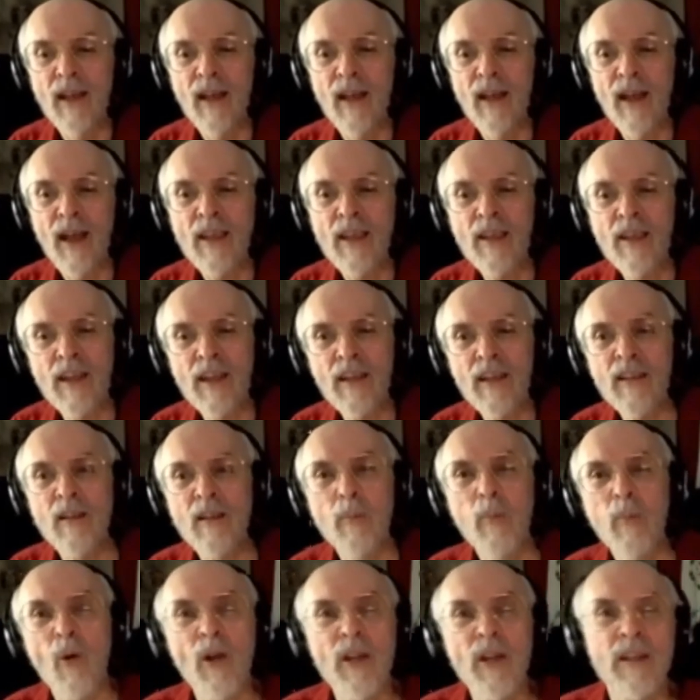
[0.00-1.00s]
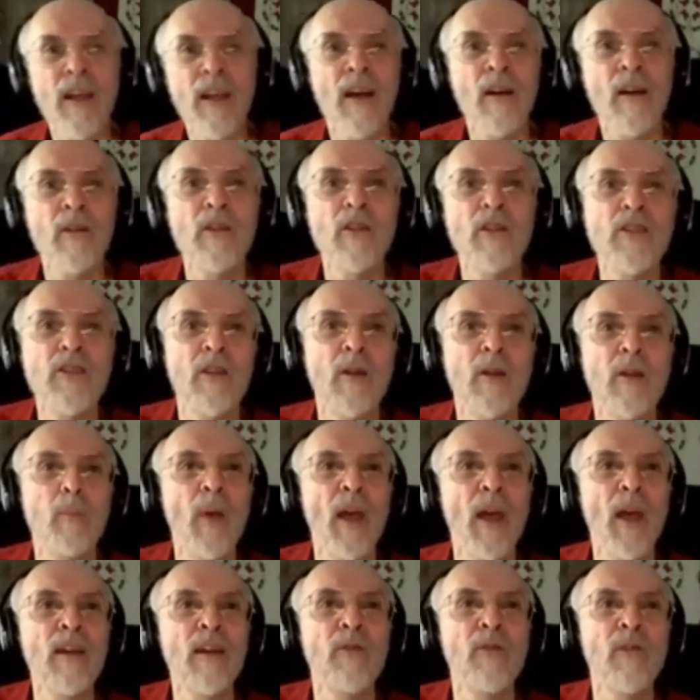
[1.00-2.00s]
I think the point counters could
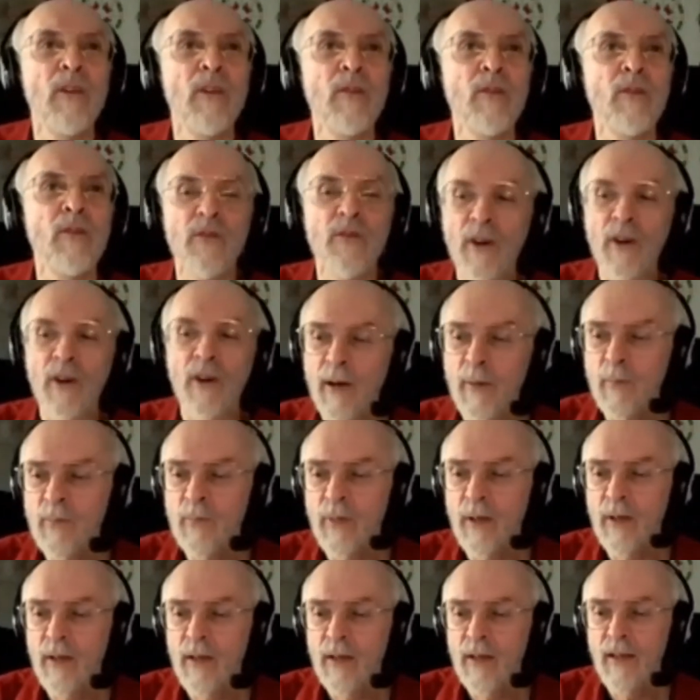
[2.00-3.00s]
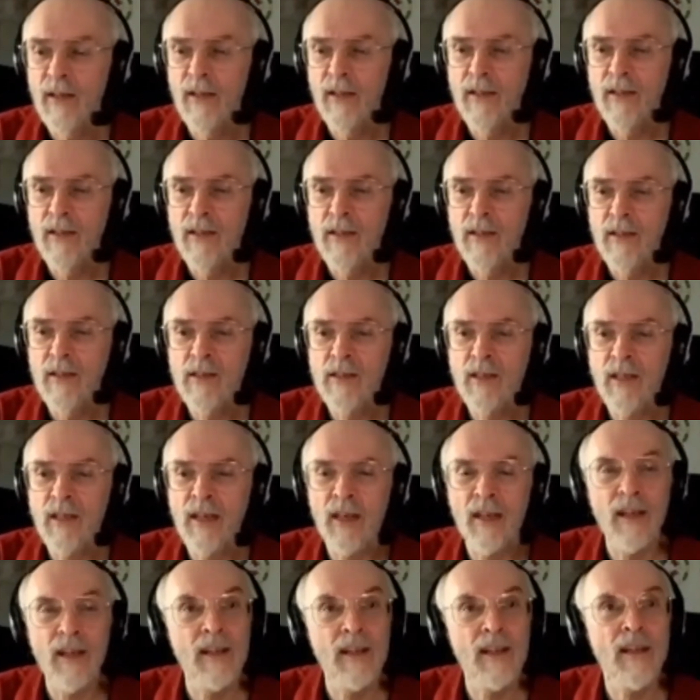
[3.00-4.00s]
benefit from
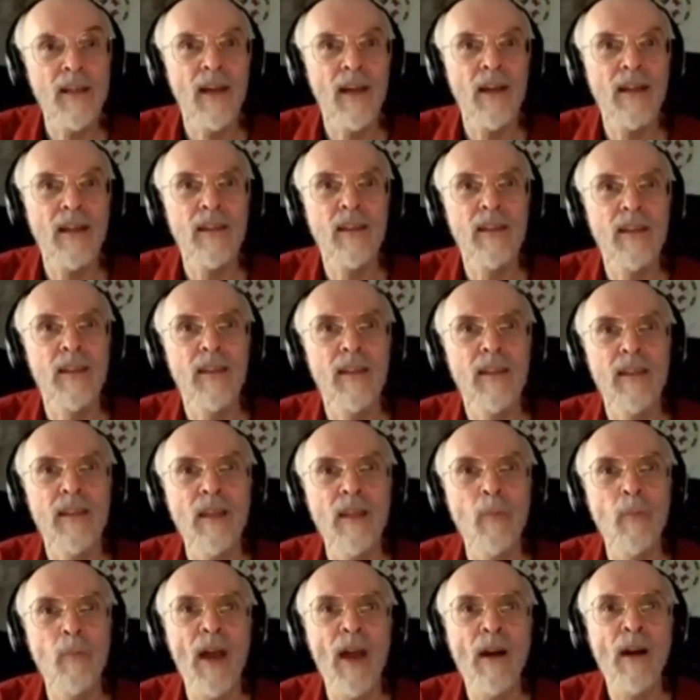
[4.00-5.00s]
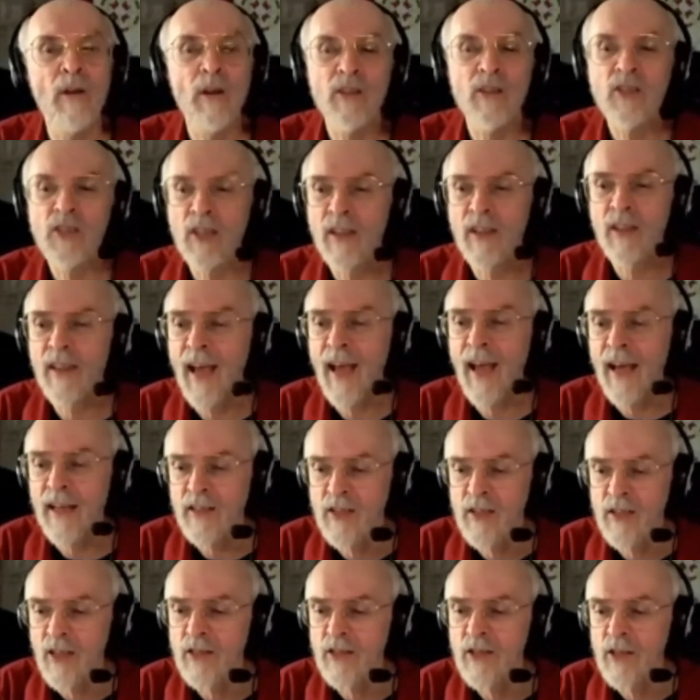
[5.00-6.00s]
seeing the merits in that
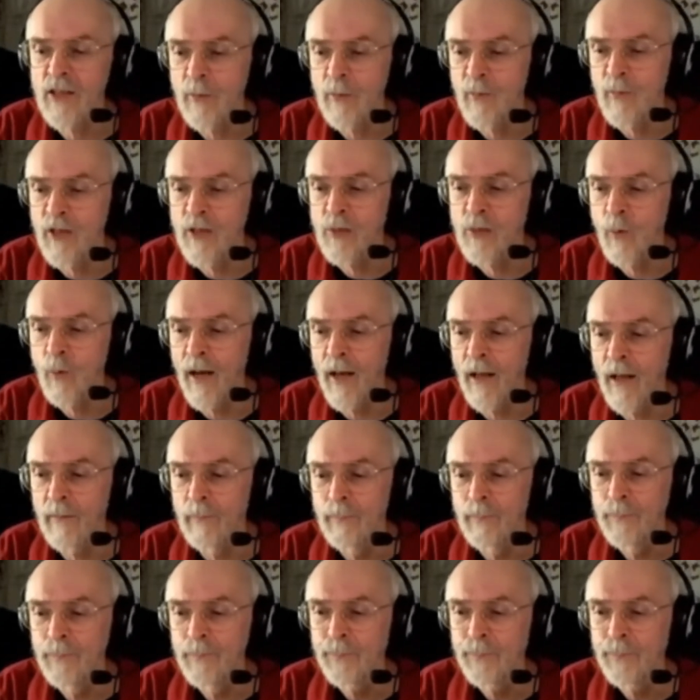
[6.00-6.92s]
system as well.